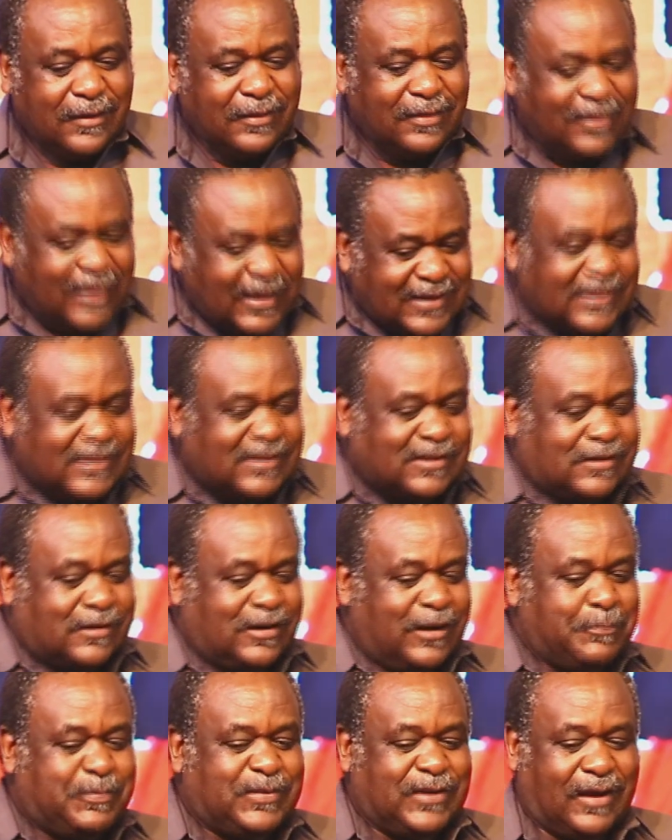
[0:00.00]
This
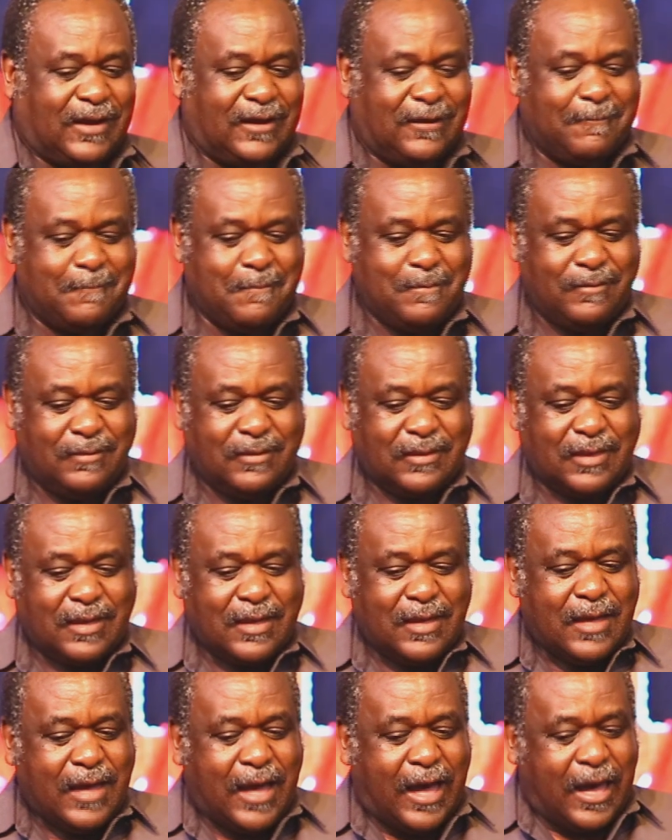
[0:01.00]
scripture
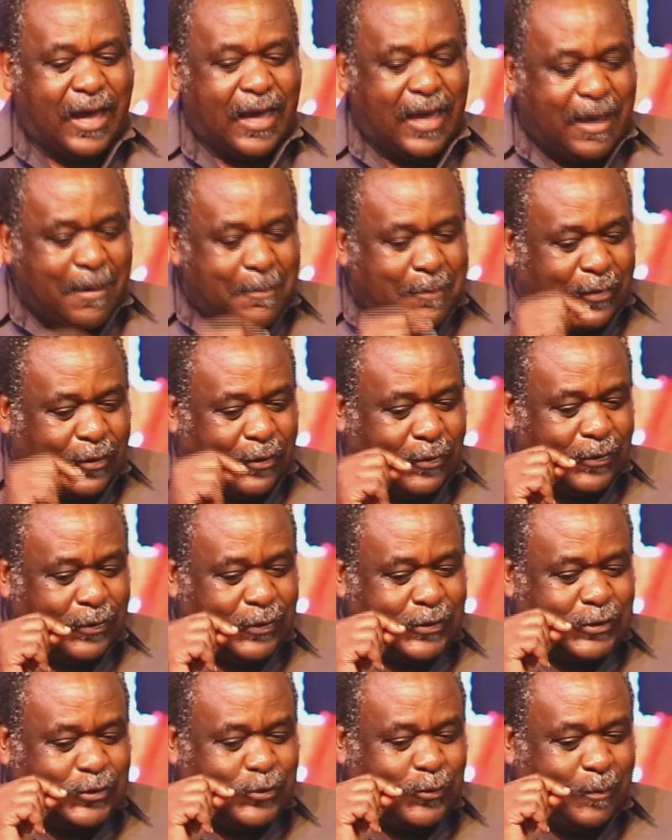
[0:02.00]
are able
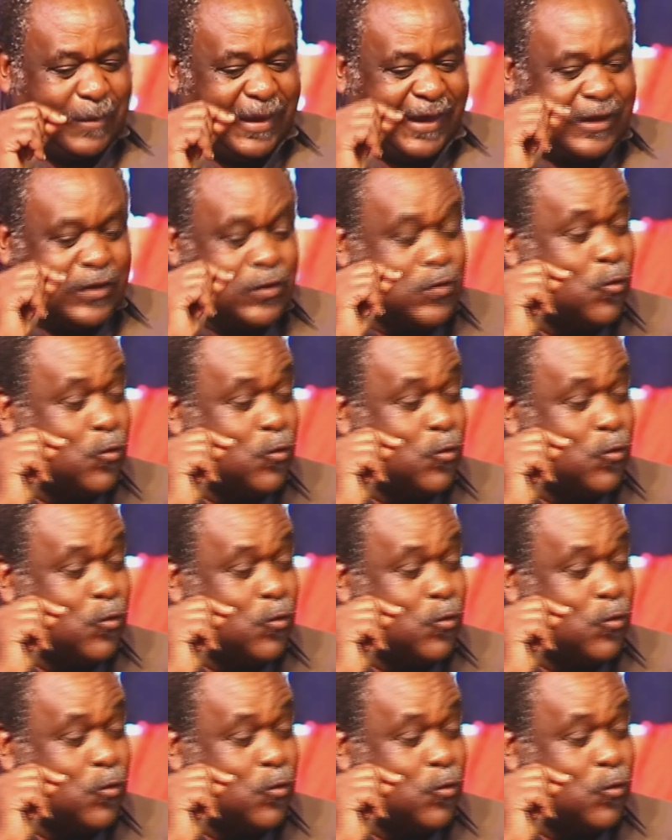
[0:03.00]
to make you